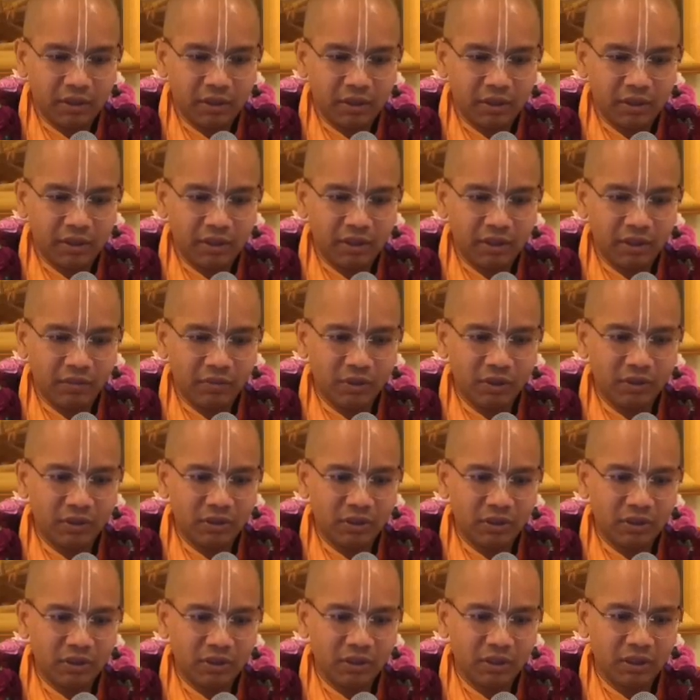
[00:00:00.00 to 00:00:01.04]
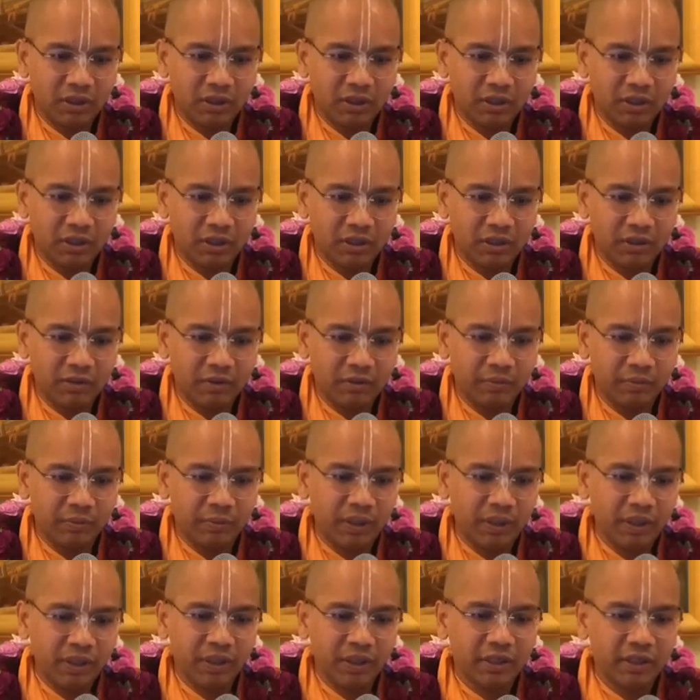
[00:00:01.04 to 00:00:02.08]
And there was a
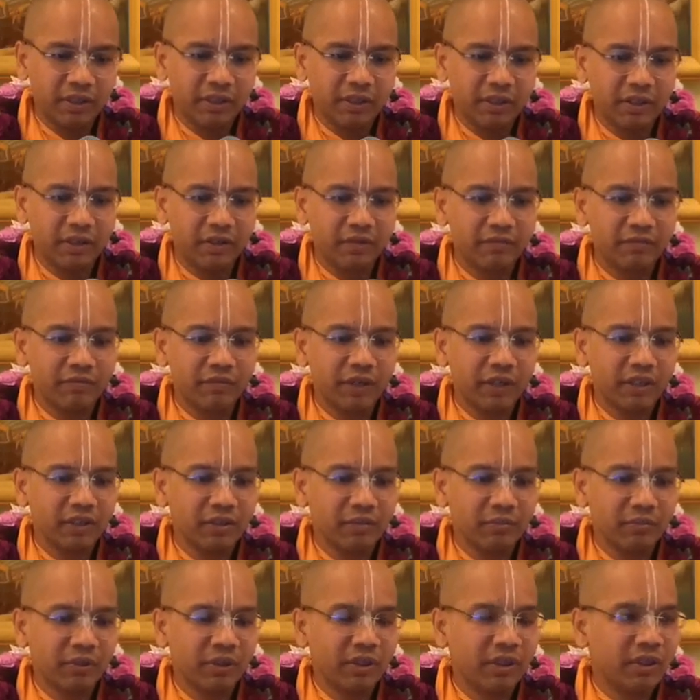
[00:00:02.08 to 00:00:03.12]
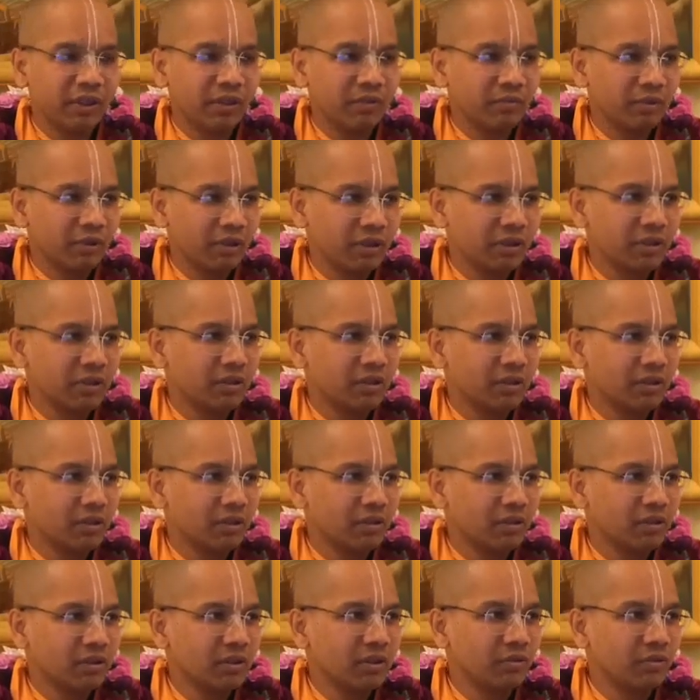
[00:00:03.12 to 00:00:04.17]
period when the printing press
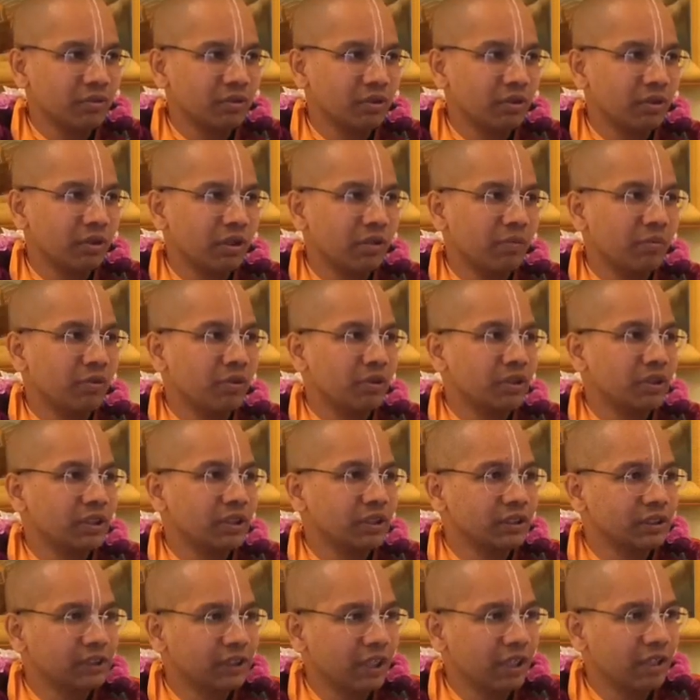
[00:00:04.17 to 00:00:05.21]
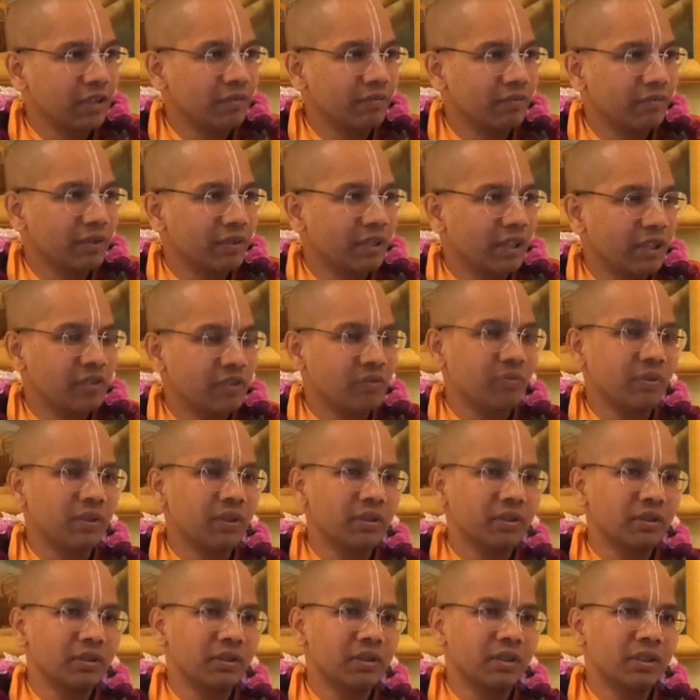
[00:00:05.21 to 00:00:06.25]
he was not able to sustain. That's
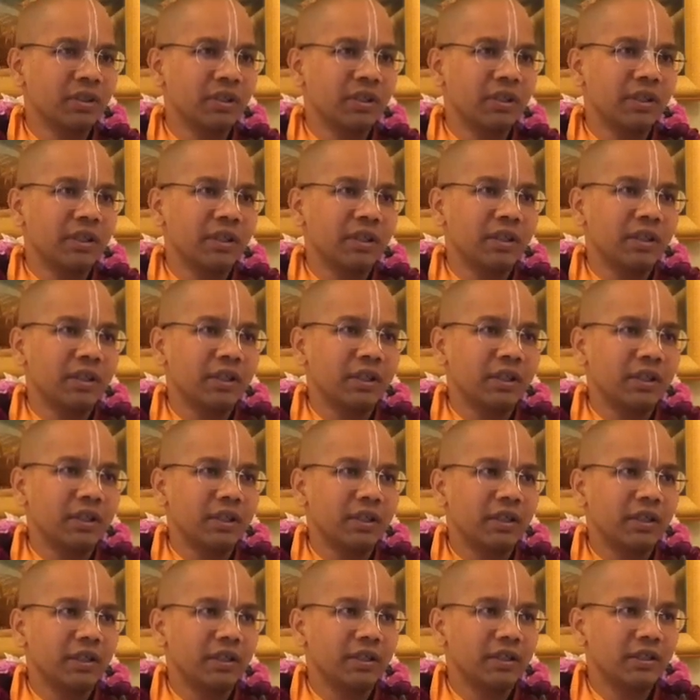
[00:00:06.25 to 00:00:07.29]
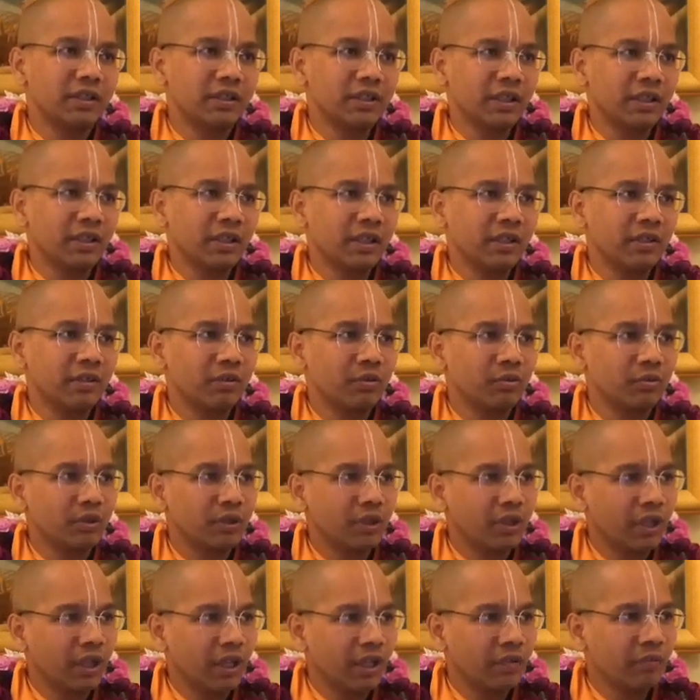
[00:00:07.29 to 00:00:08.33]
when he decided to
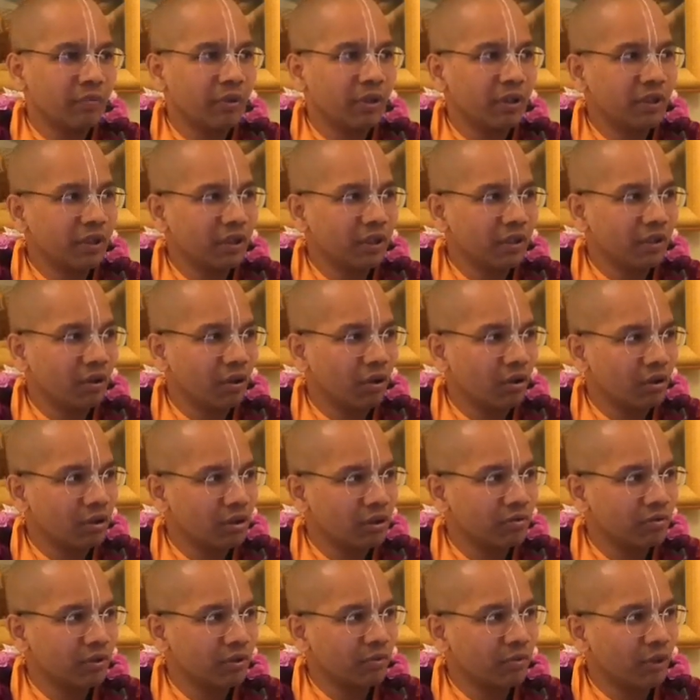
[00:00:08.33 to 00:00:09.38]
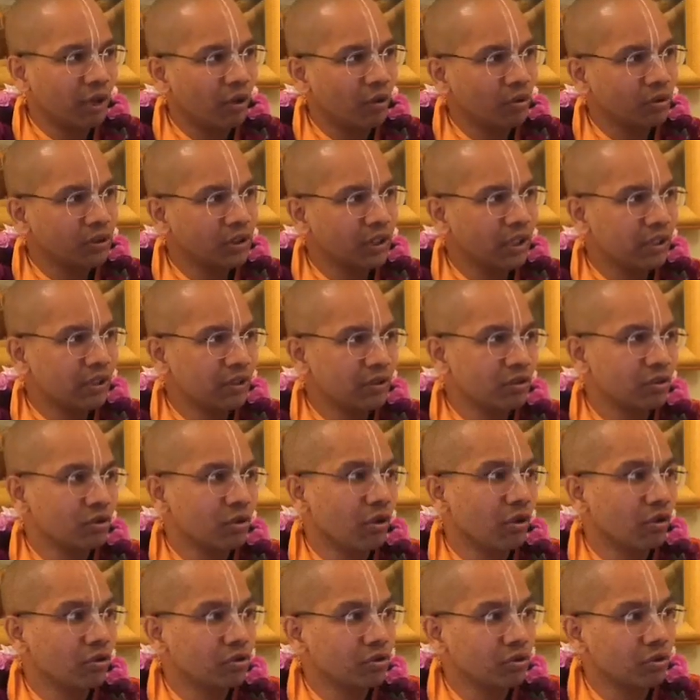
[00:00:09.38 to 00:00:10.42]
take printing orders from outsiders
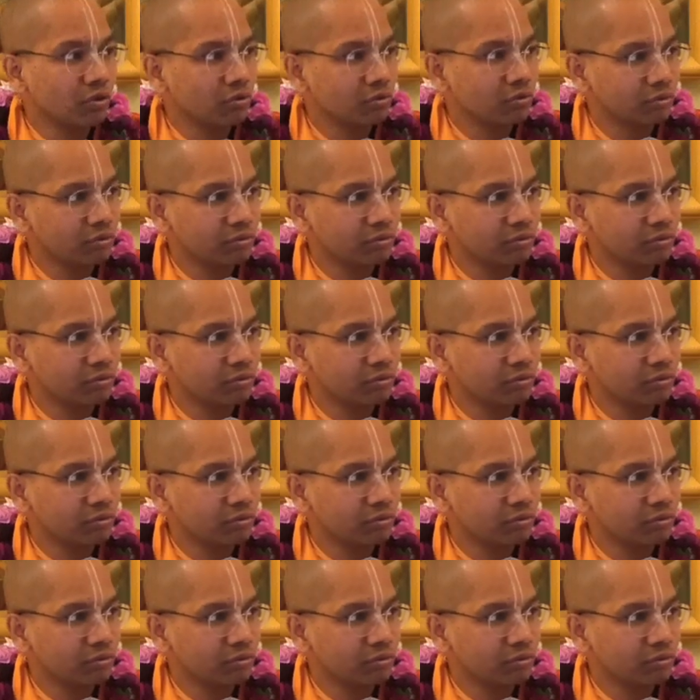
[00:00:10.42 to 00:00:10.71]
also.